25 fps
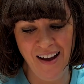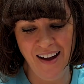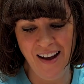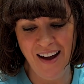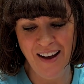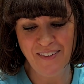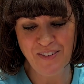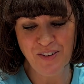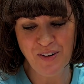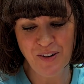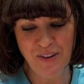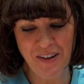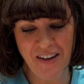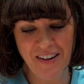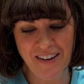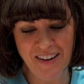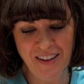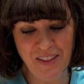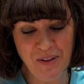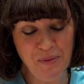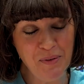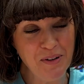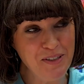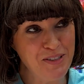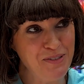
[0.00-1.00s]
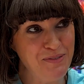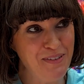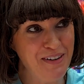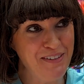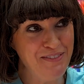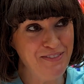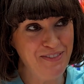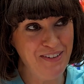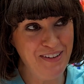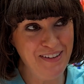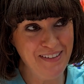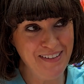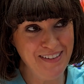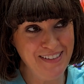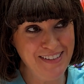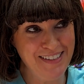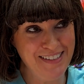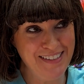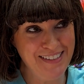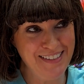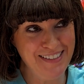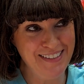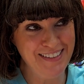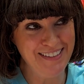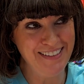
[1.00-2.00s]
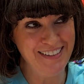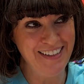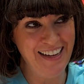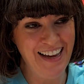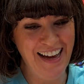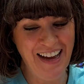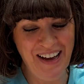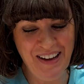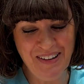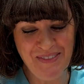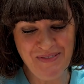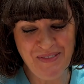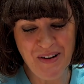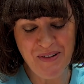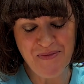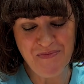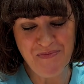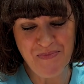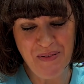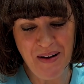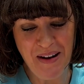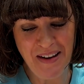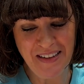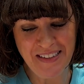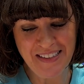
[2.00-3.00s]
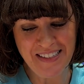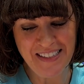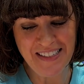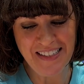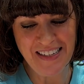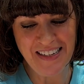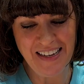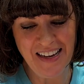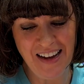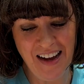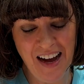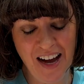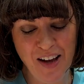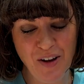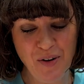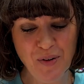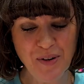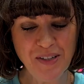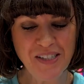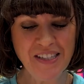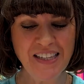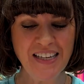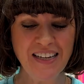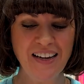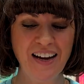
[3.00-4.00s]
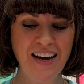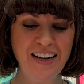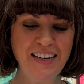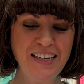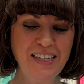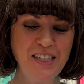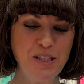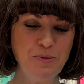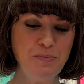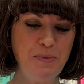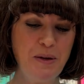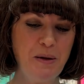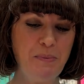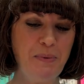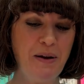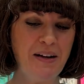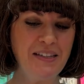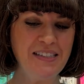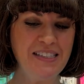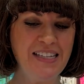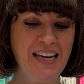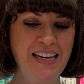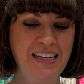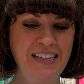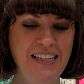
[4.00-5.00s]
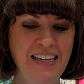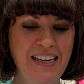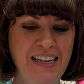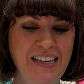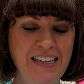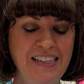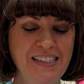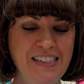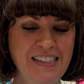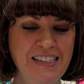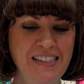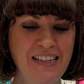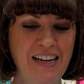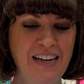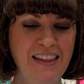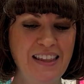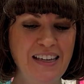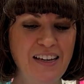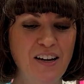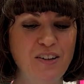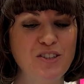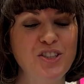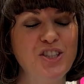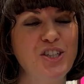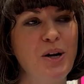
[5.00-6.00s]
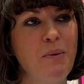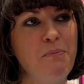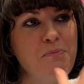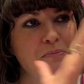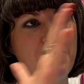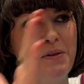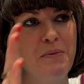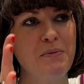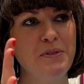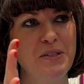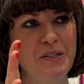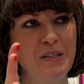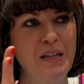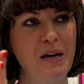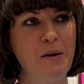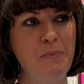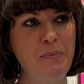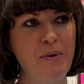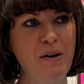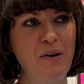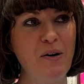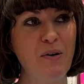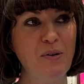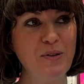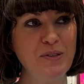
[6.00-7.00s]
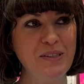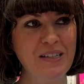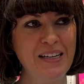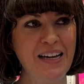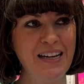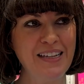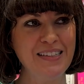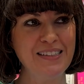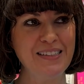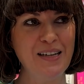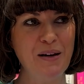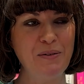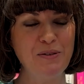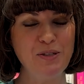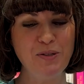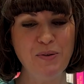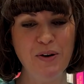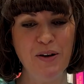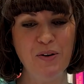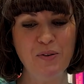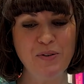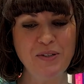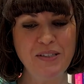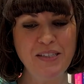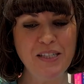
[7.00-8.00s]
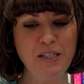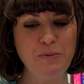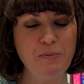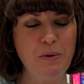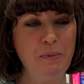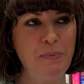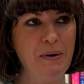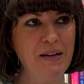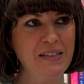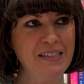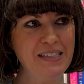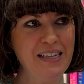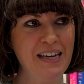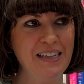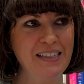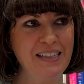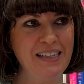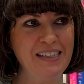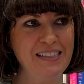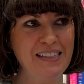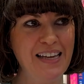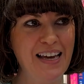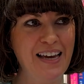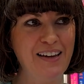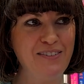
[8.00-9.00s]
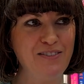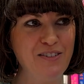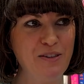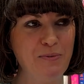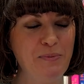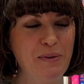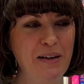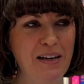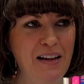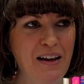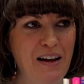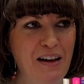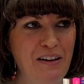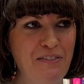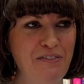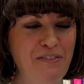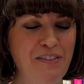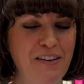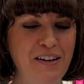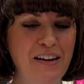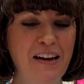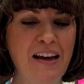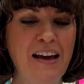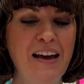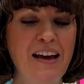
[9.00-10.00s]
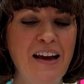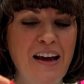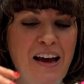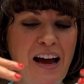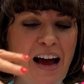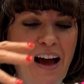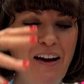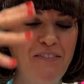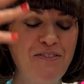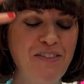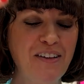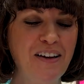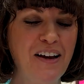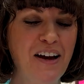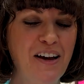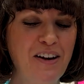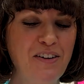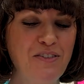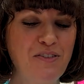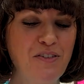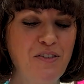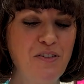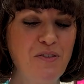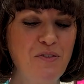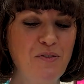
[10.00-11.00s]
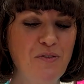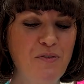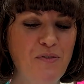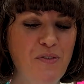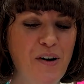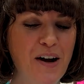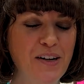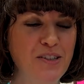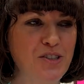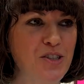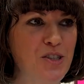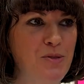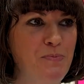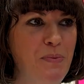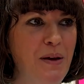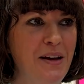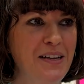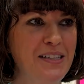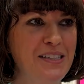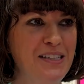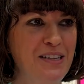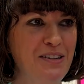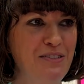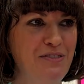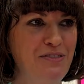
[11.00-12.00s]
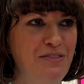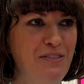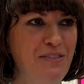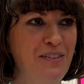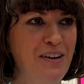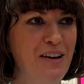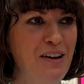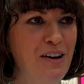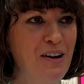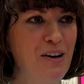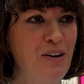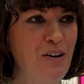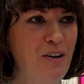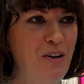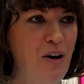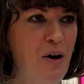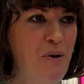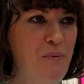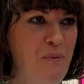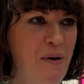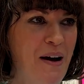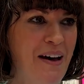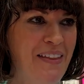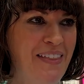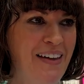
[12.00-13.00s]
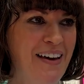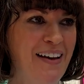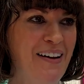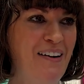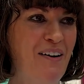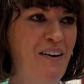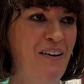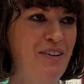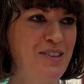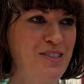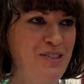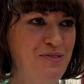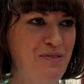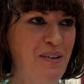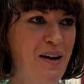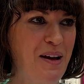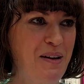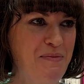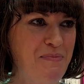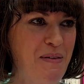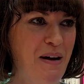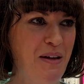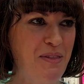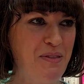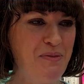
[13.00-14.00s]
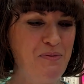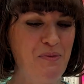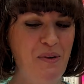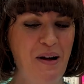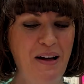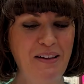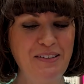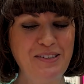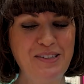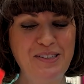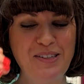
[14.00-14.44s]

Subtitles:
I've got another one to write first. But I always think I need to be about 10 years. I think I'll jump them until they're a bit older next time. So I always need to be about 10 years ahead of them in life and have the kind of retrospective look on where they are to write about them well.